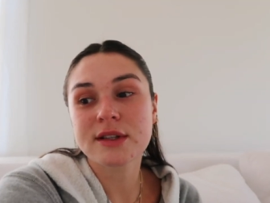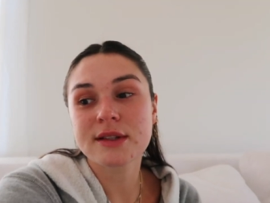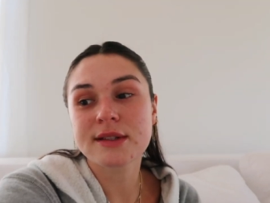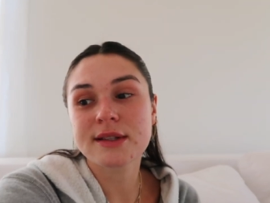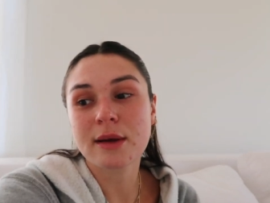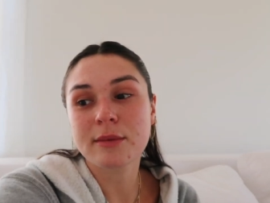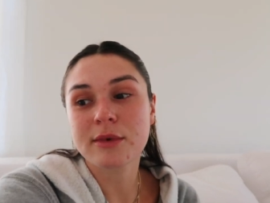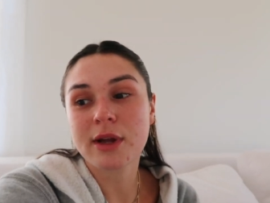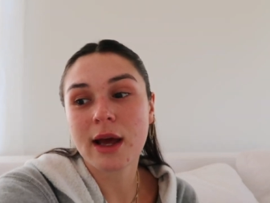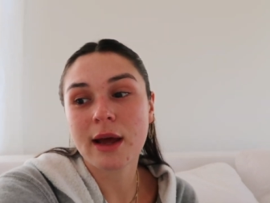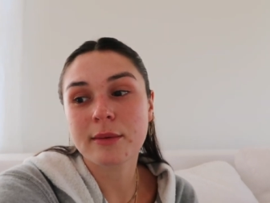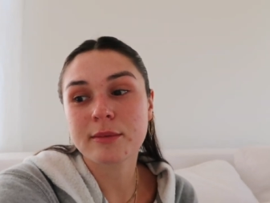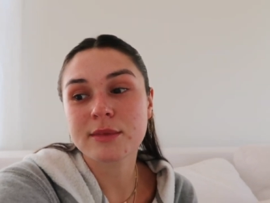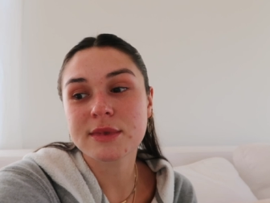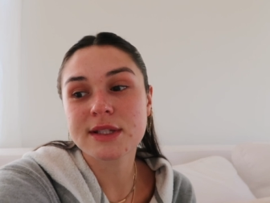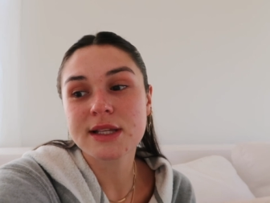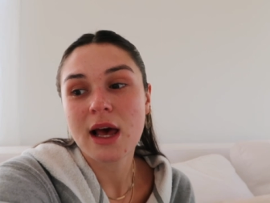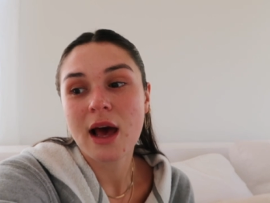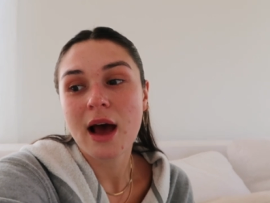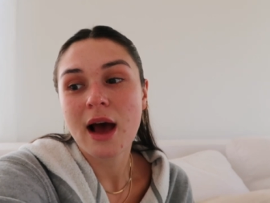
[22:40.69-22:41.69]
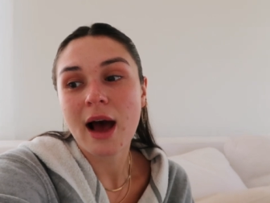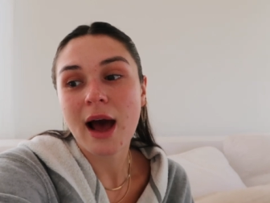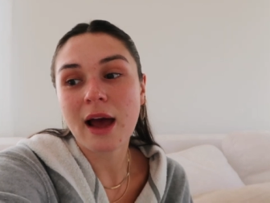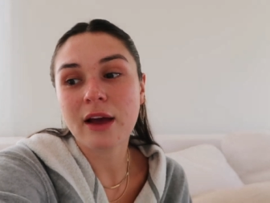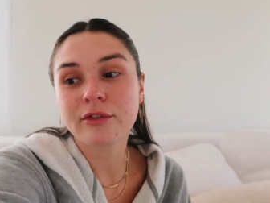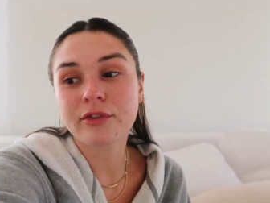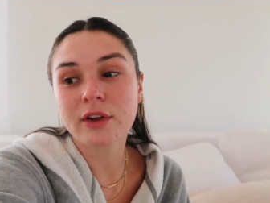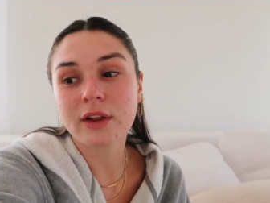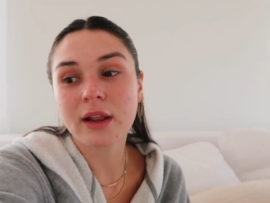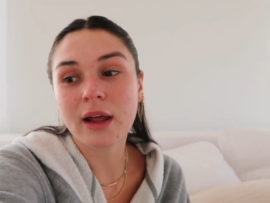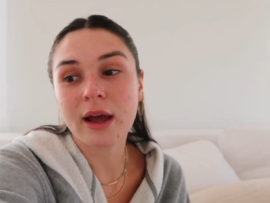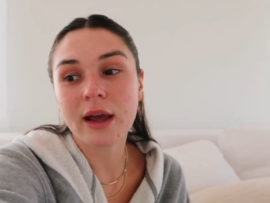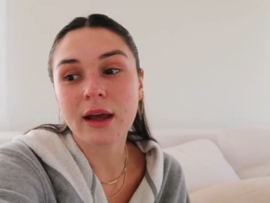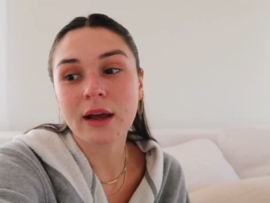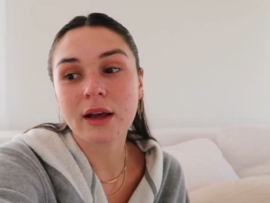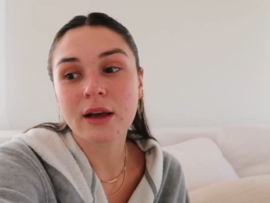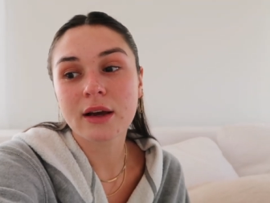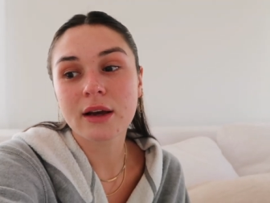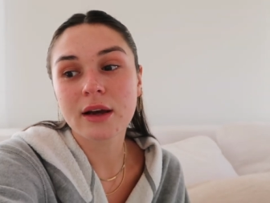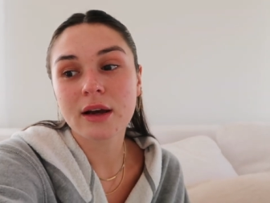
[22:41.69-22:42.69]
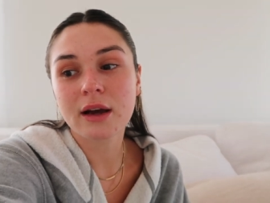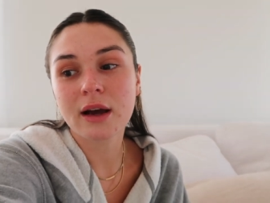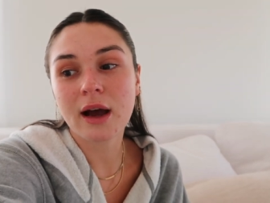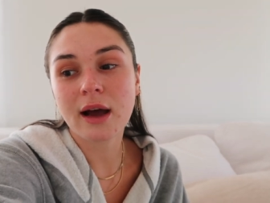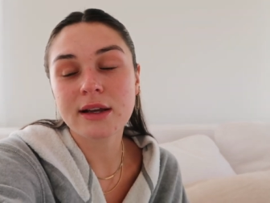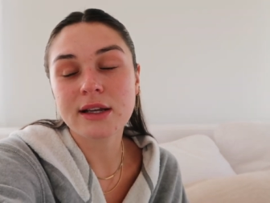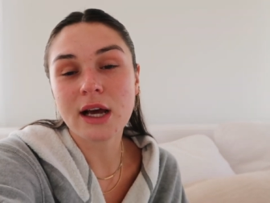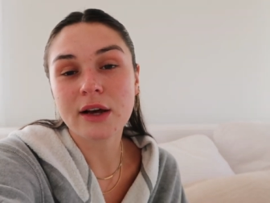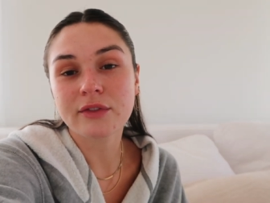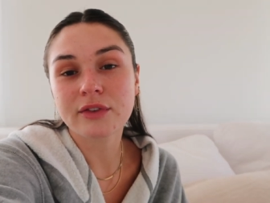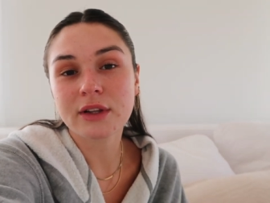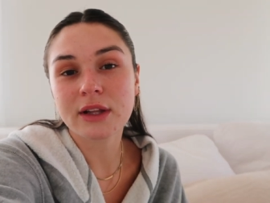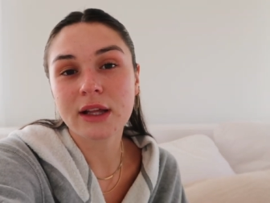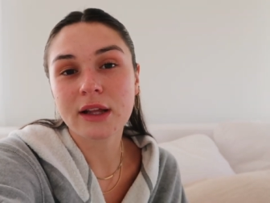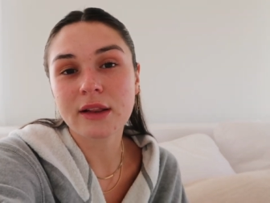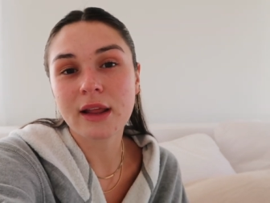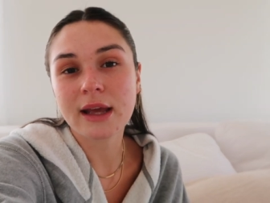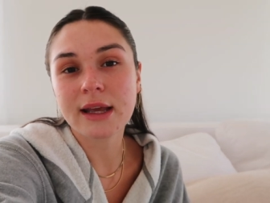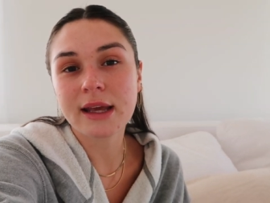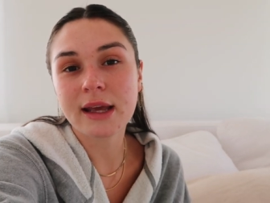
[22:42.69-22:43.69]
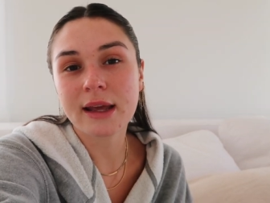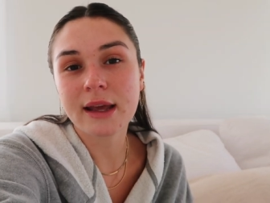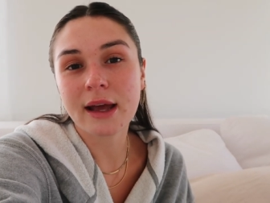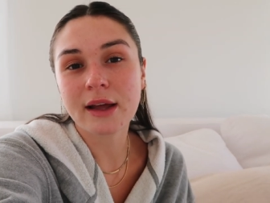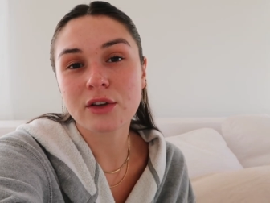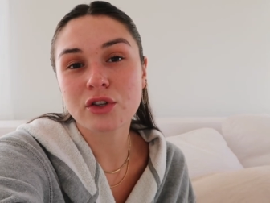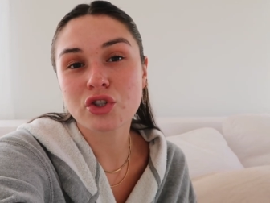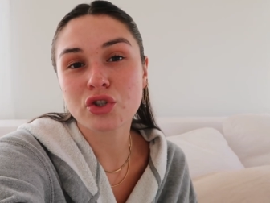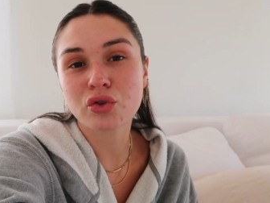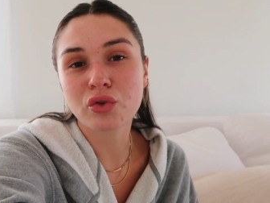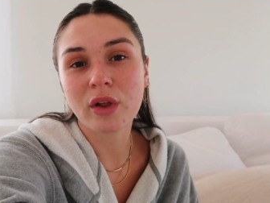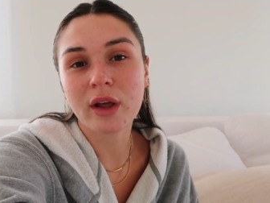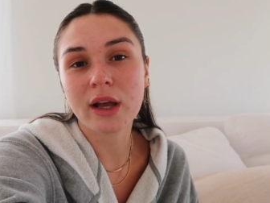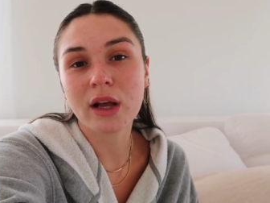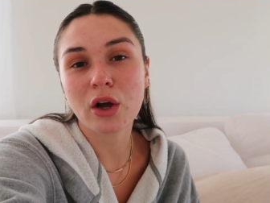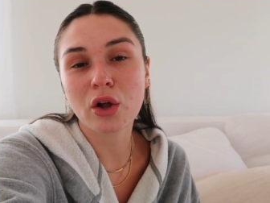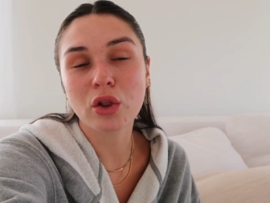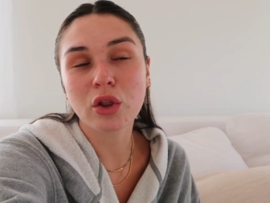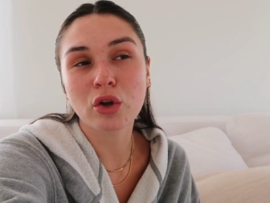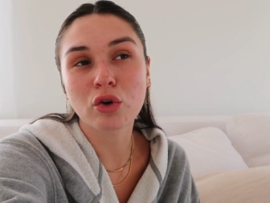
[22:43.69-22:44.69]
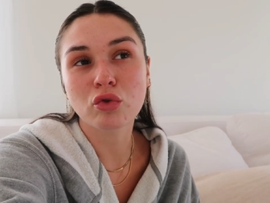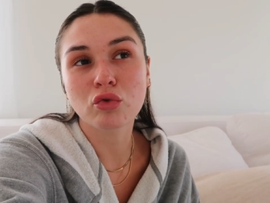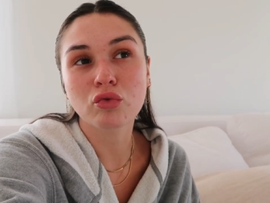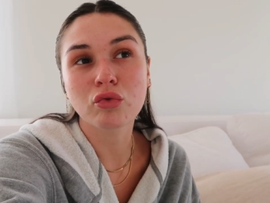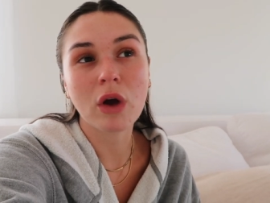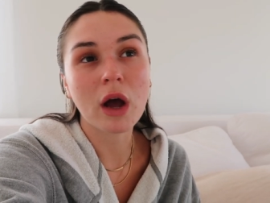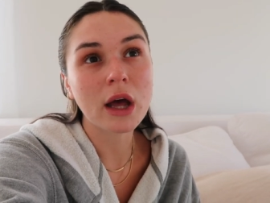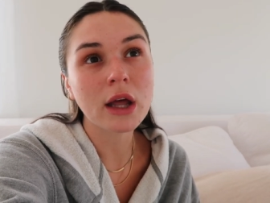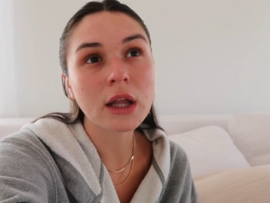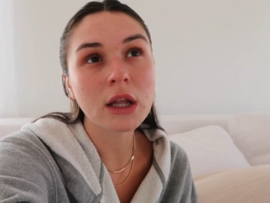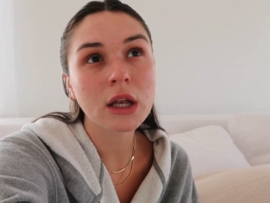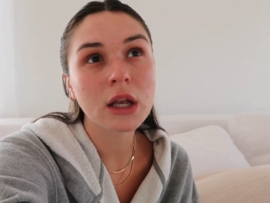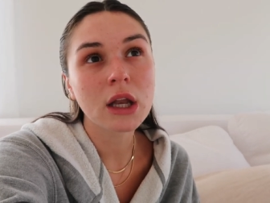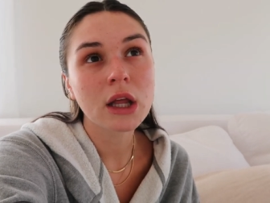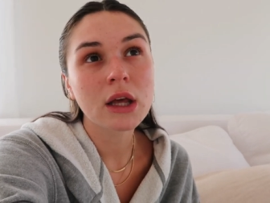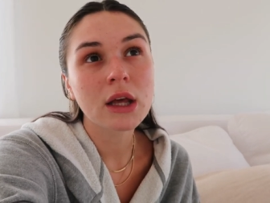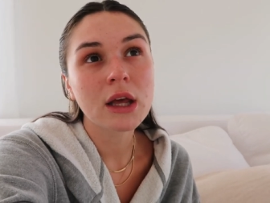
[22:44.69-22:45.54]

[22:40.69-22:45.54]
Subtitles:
And sometimes I feel like I definitely like can get into like a little rut.